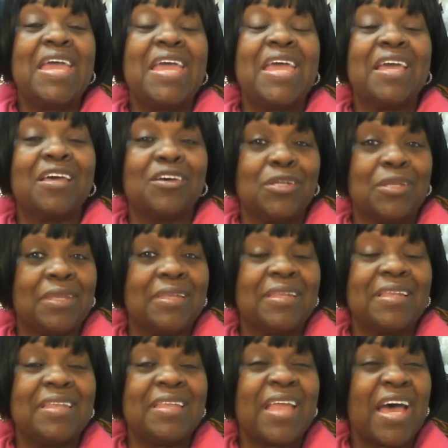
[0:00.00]
it
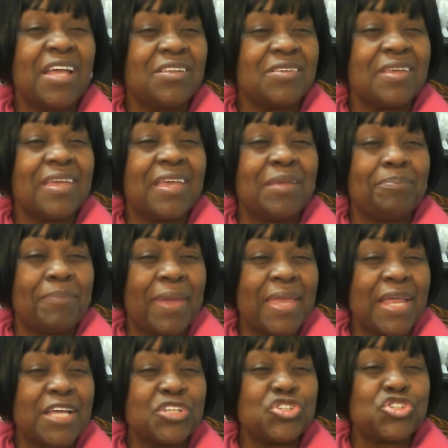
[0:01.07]
may not